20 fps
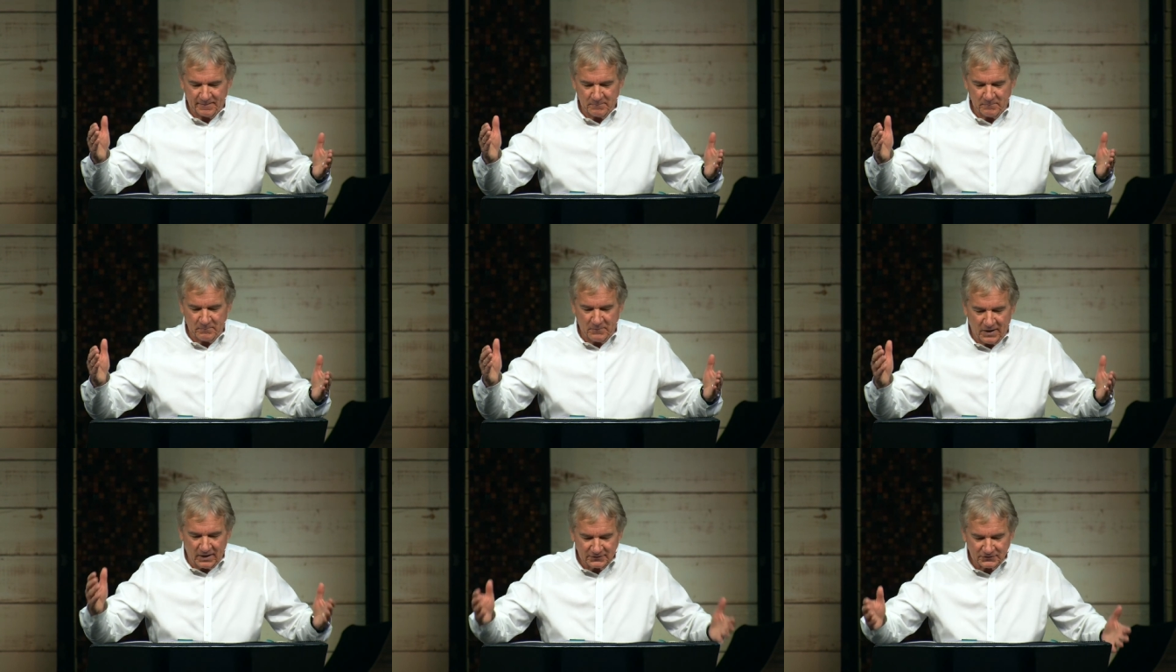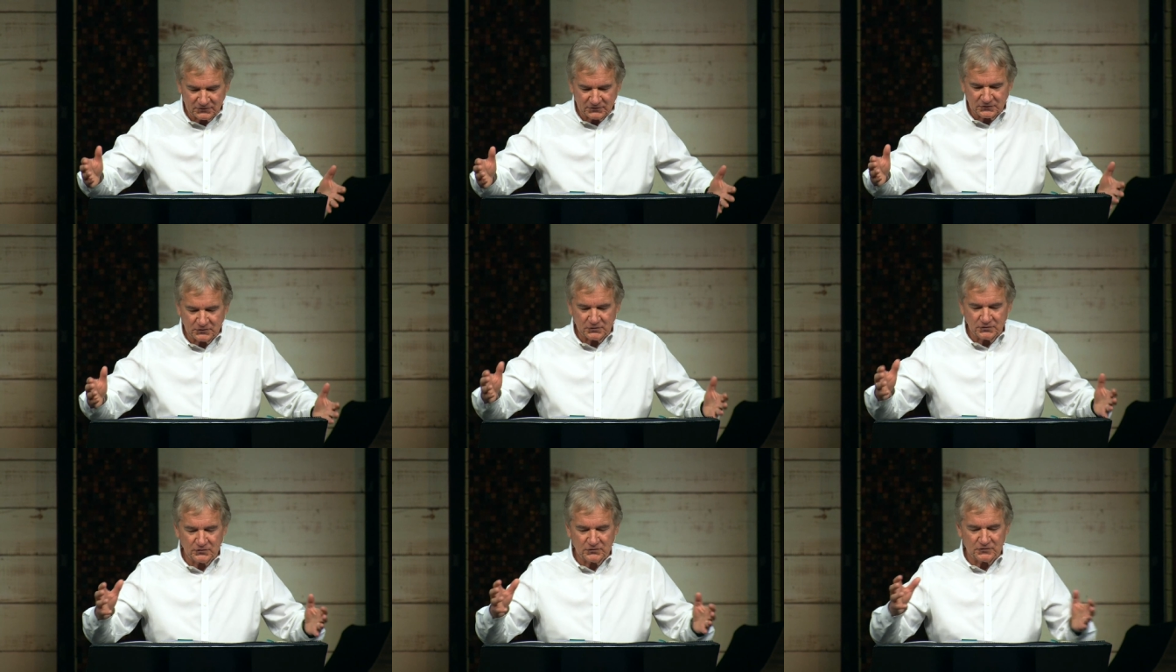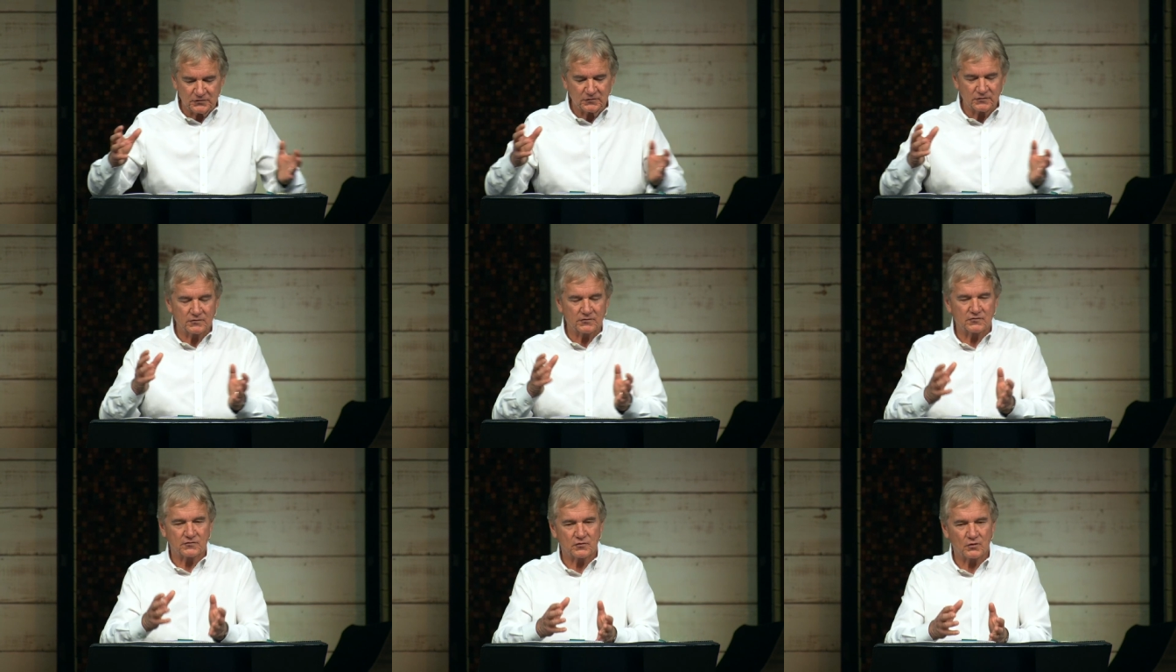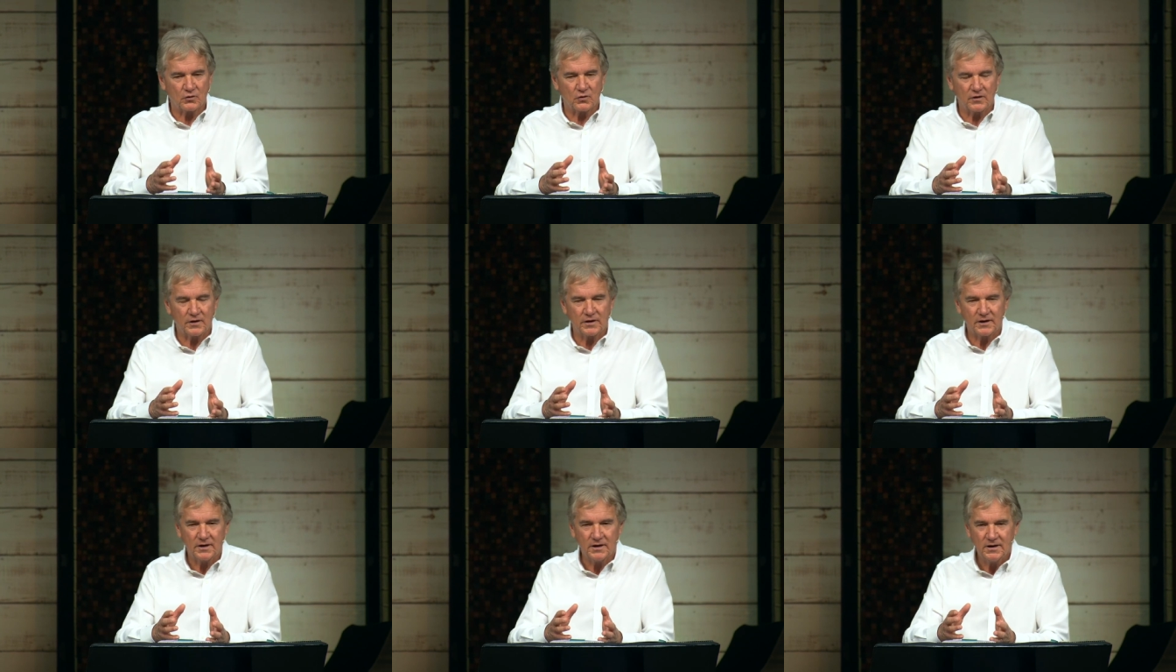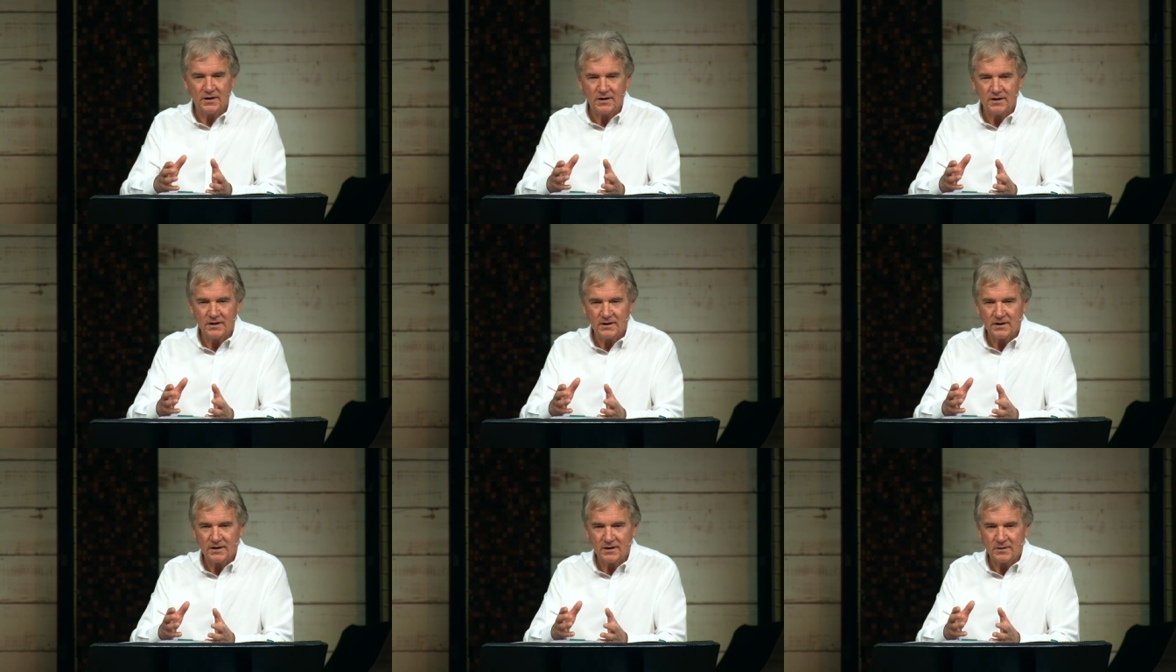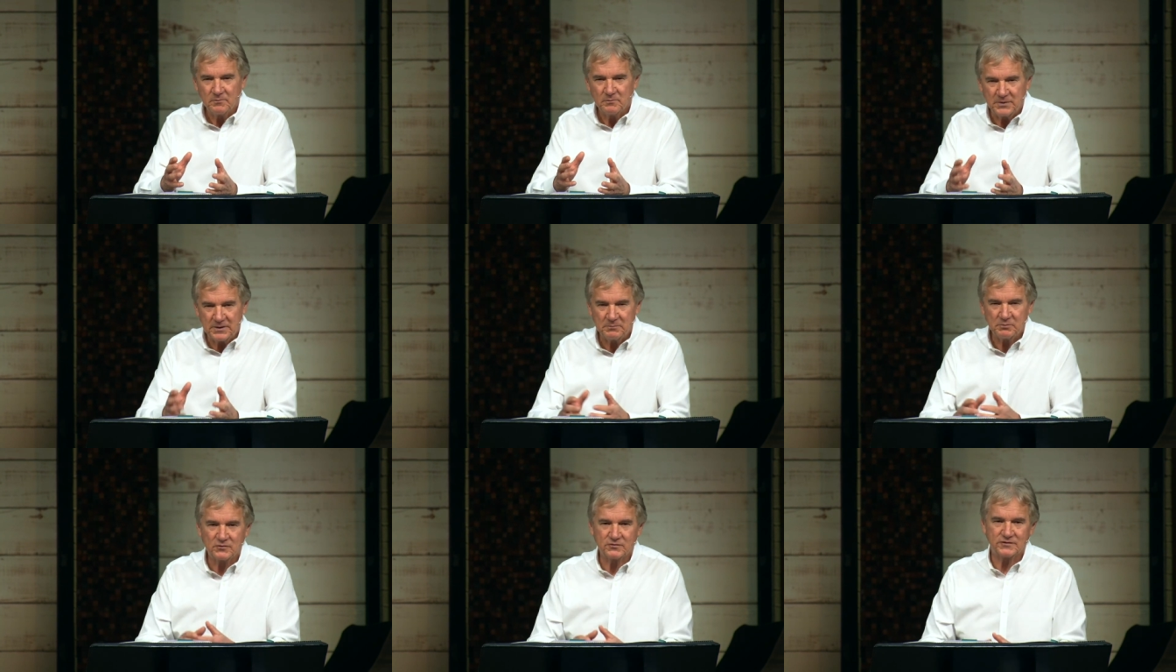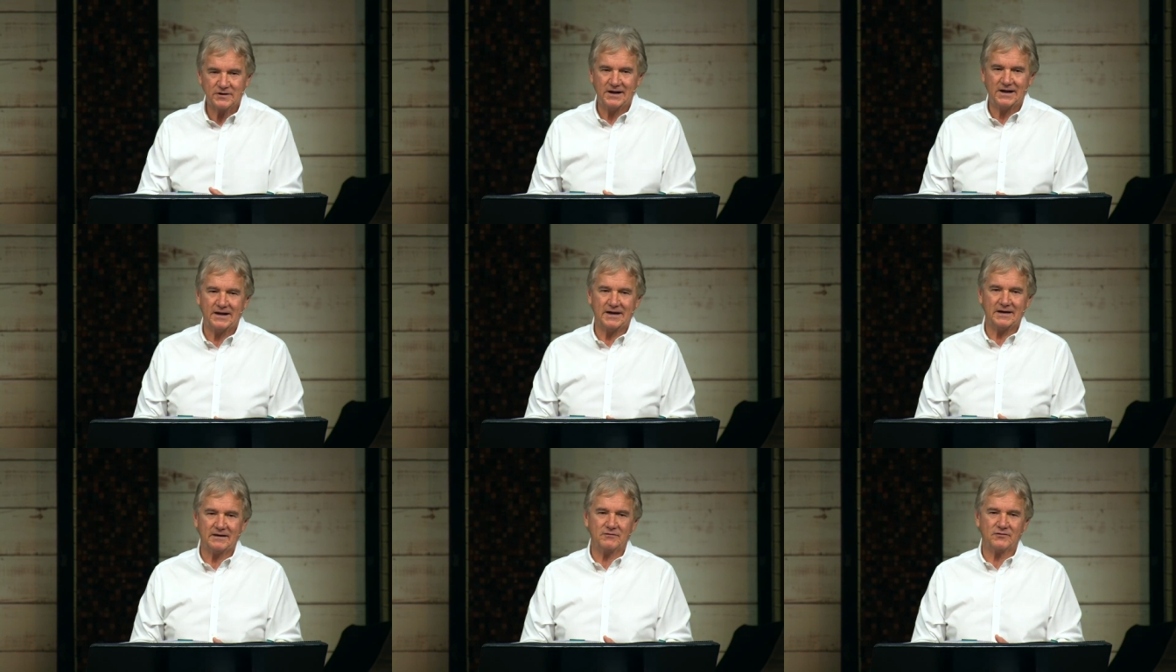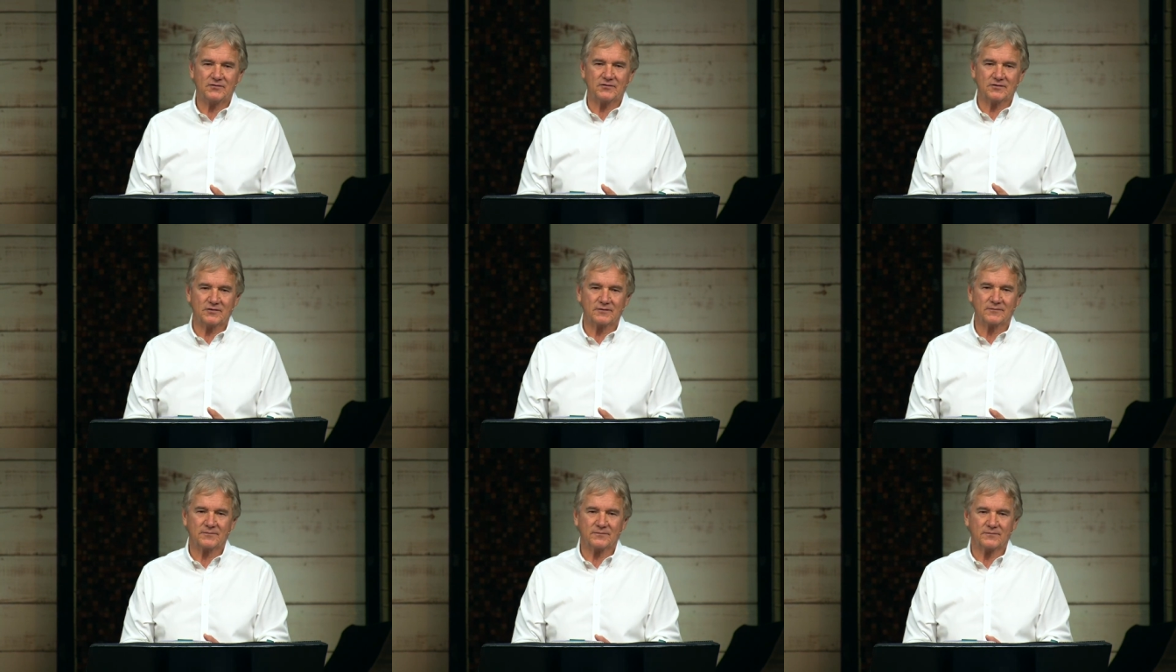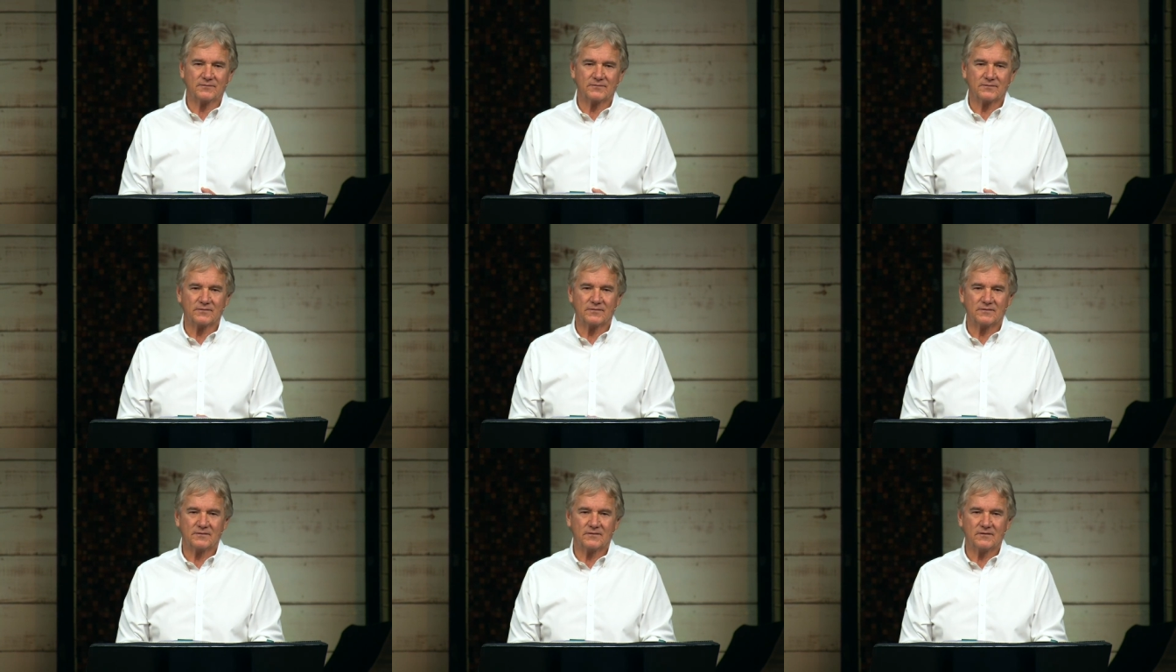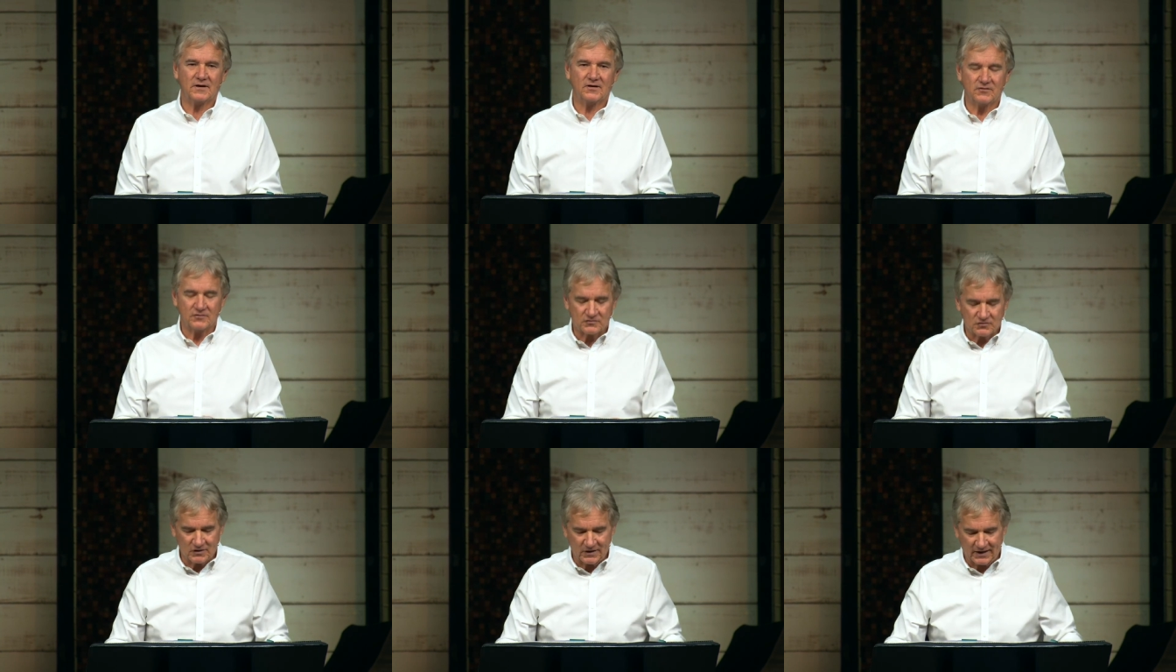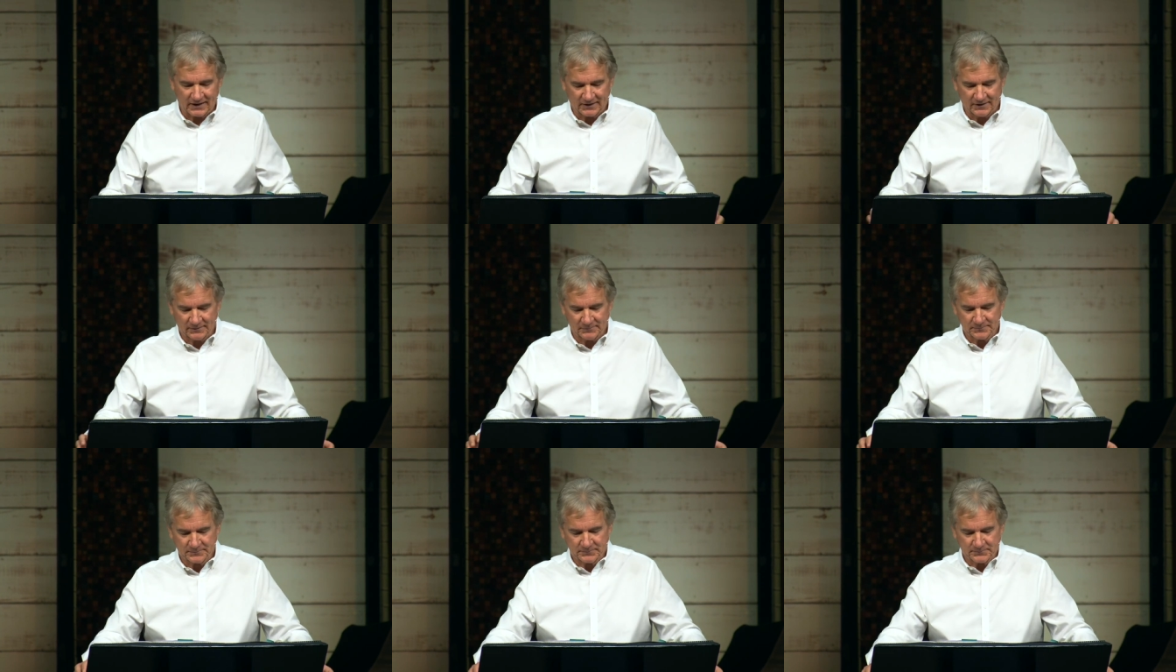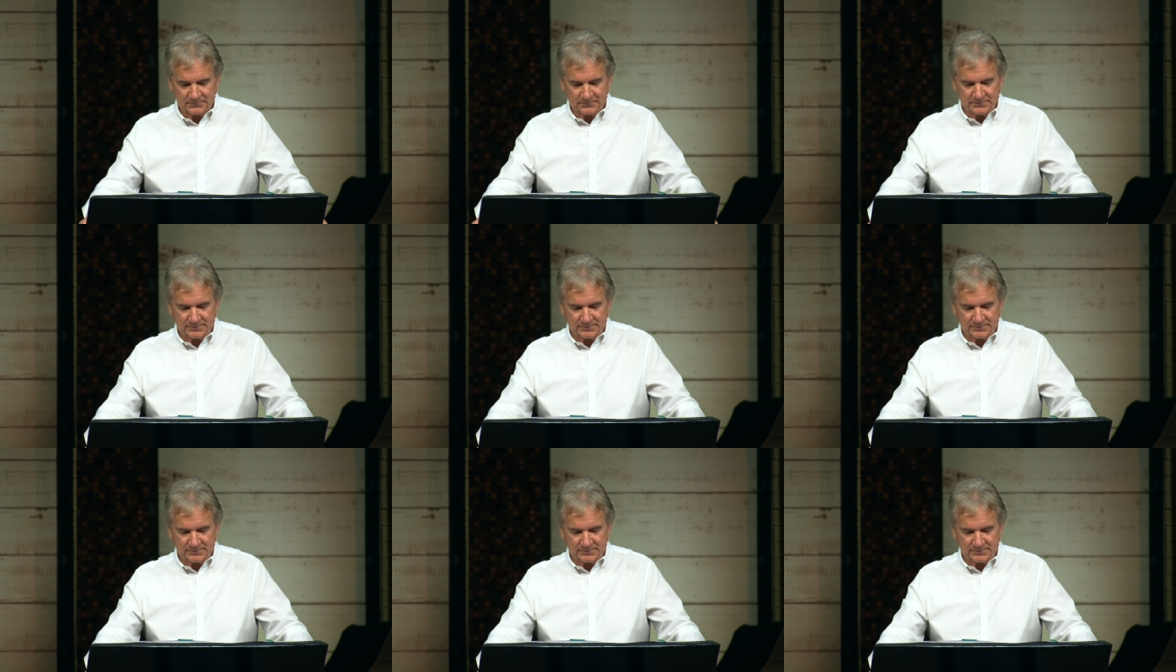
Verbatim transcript: monsters to destroy people's lives. He's a dragon.